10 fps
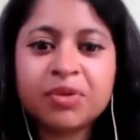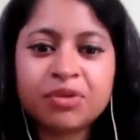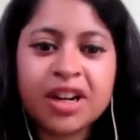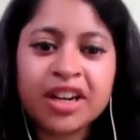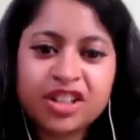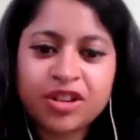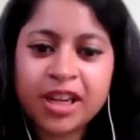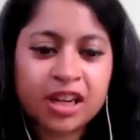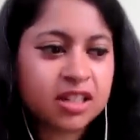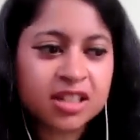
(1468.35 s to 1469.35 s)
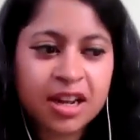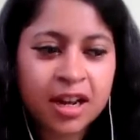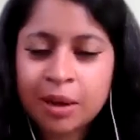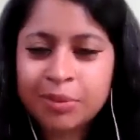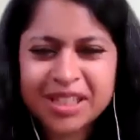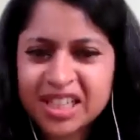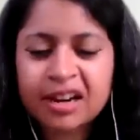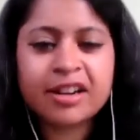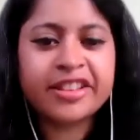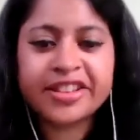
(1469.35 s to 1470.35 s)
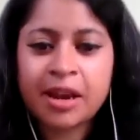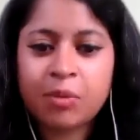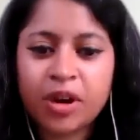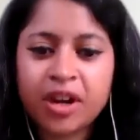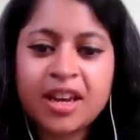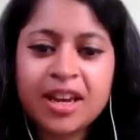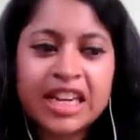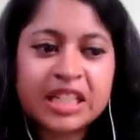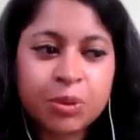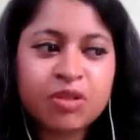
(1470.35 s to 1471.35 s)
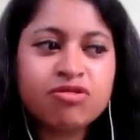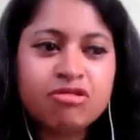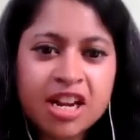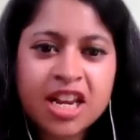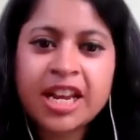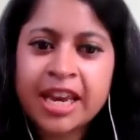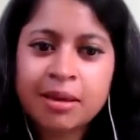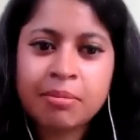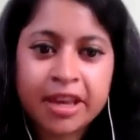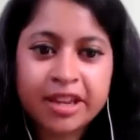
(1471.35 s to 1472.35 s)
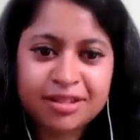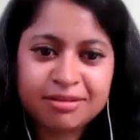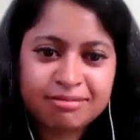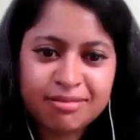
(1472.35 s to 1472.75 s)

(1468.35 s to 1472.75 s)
really tricky because I'm exactly the same, where it's been really hit and miss.